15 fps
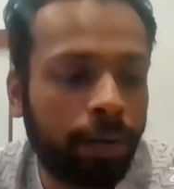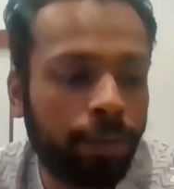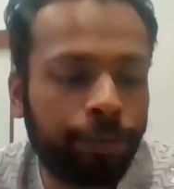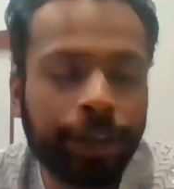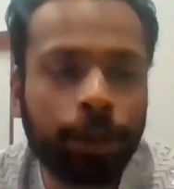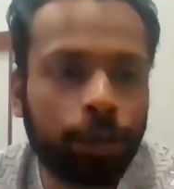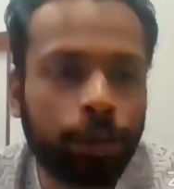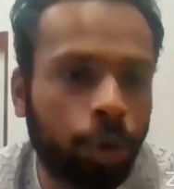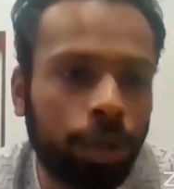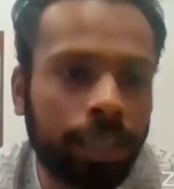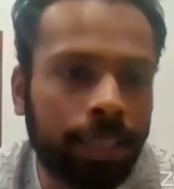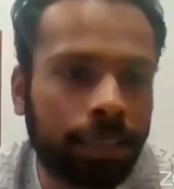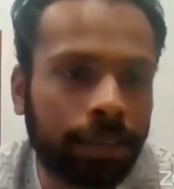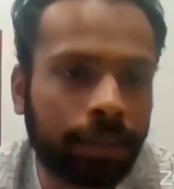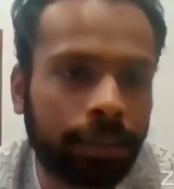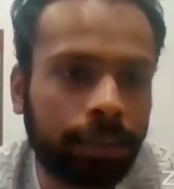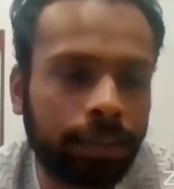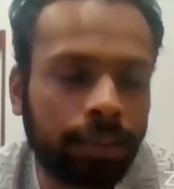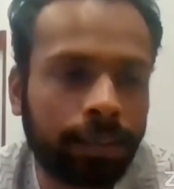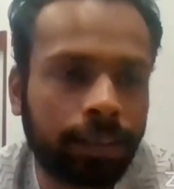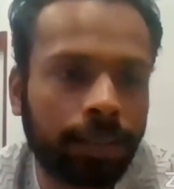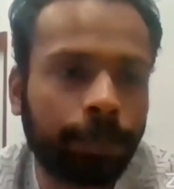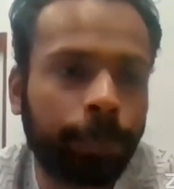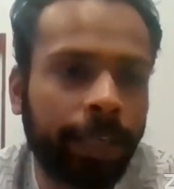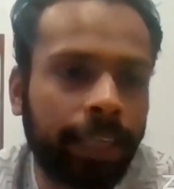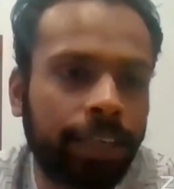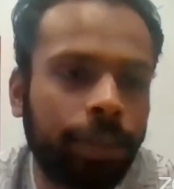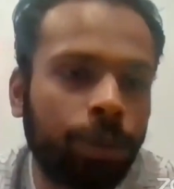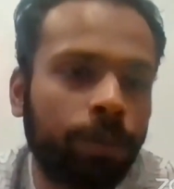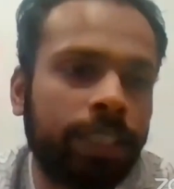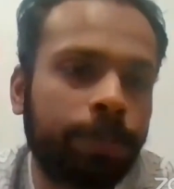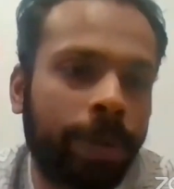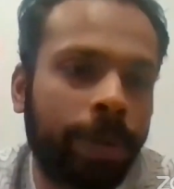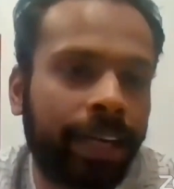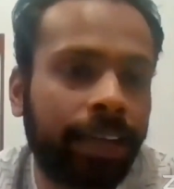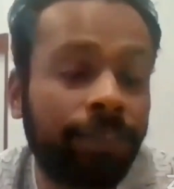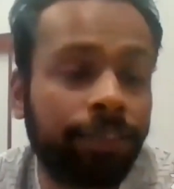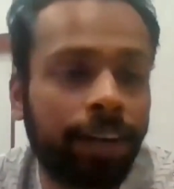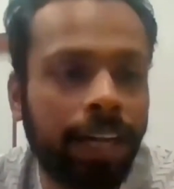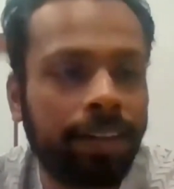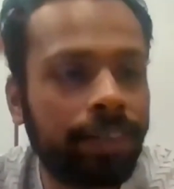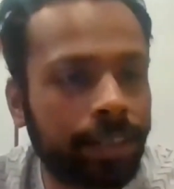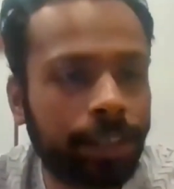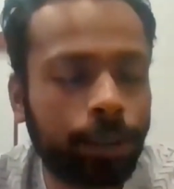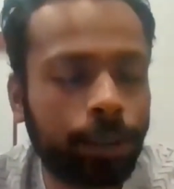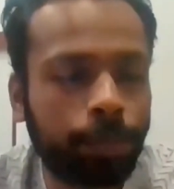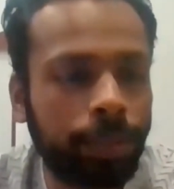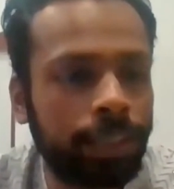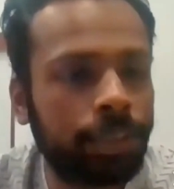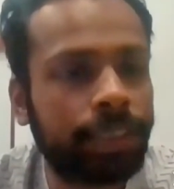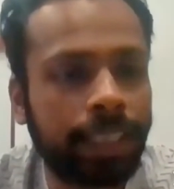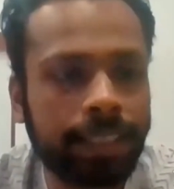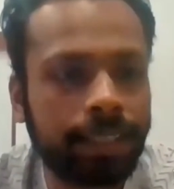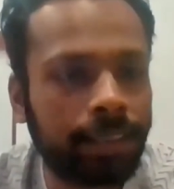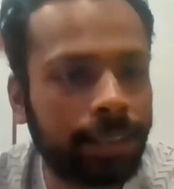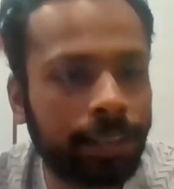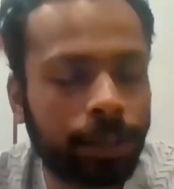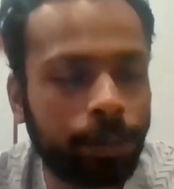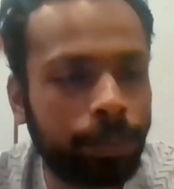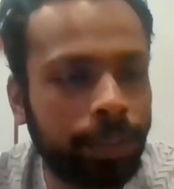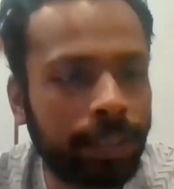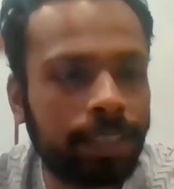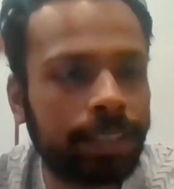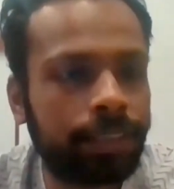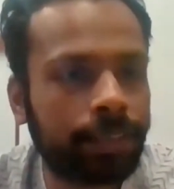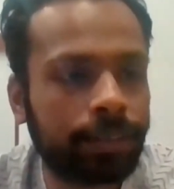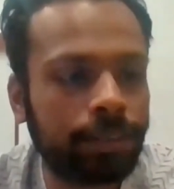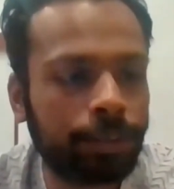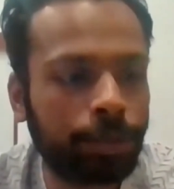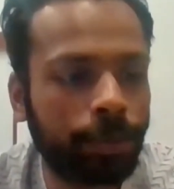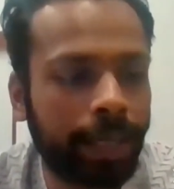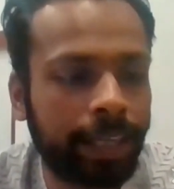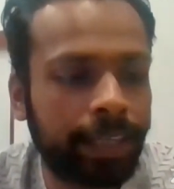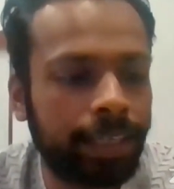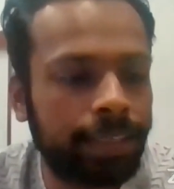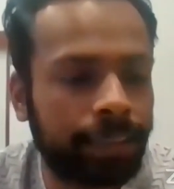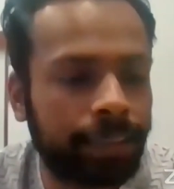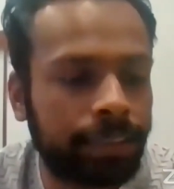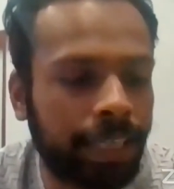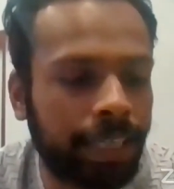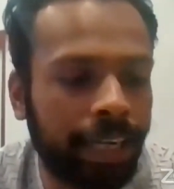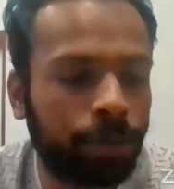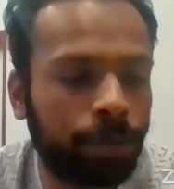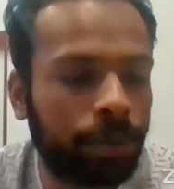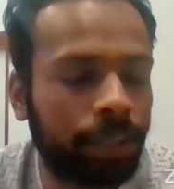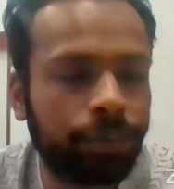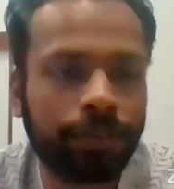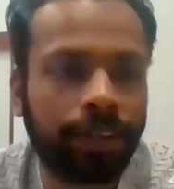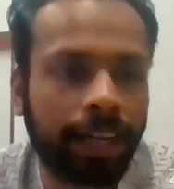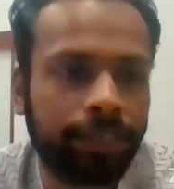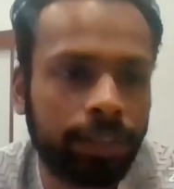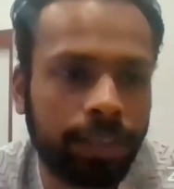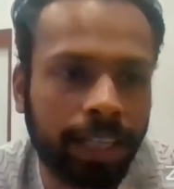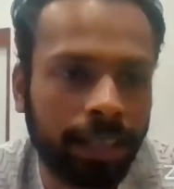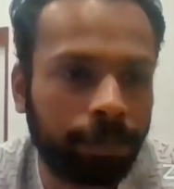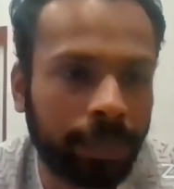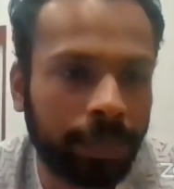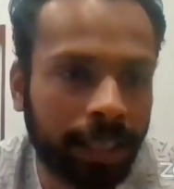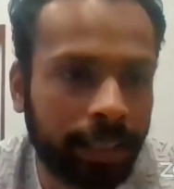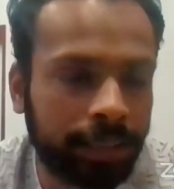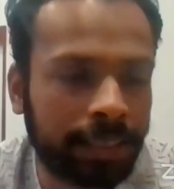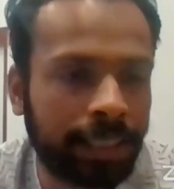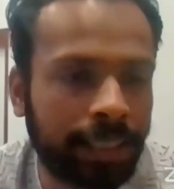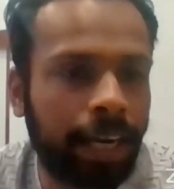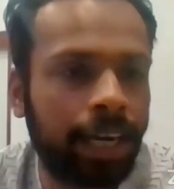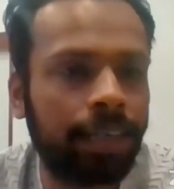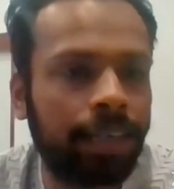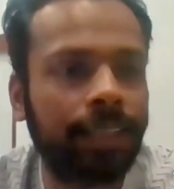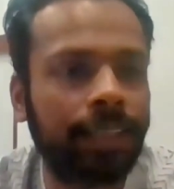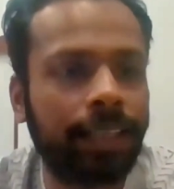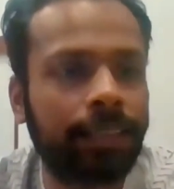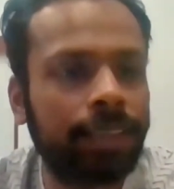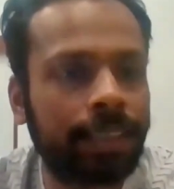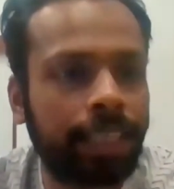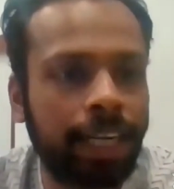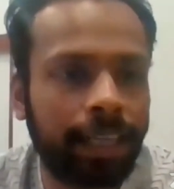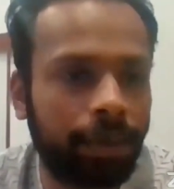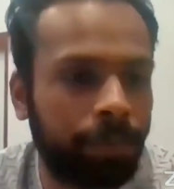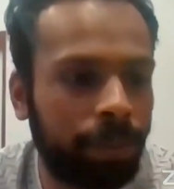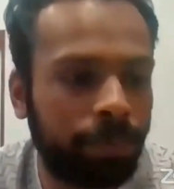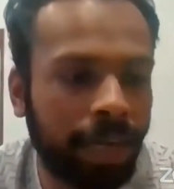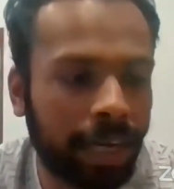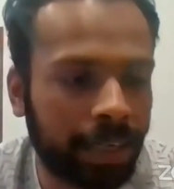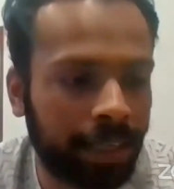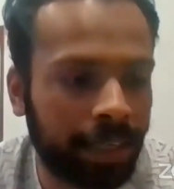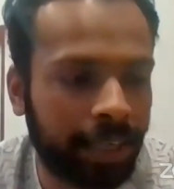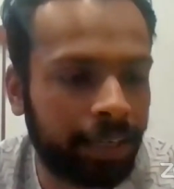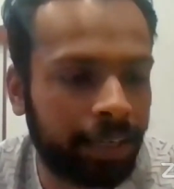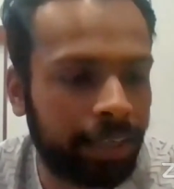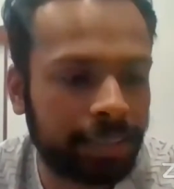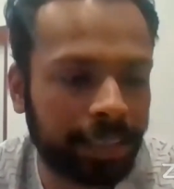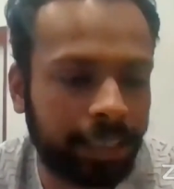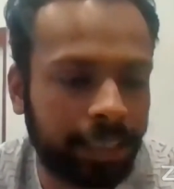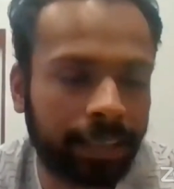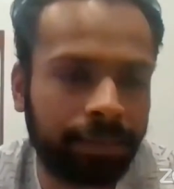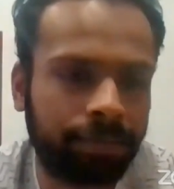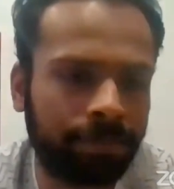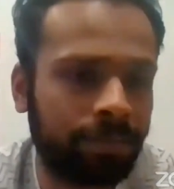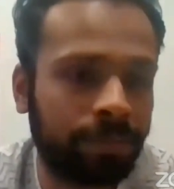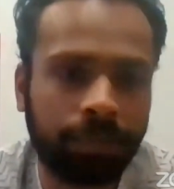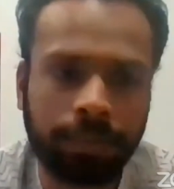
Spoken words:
We don't want a parent to be spending 500 rupees or 600 rupees to engage their child only for 5 to 10 minutes, and then the child coming back again and saying,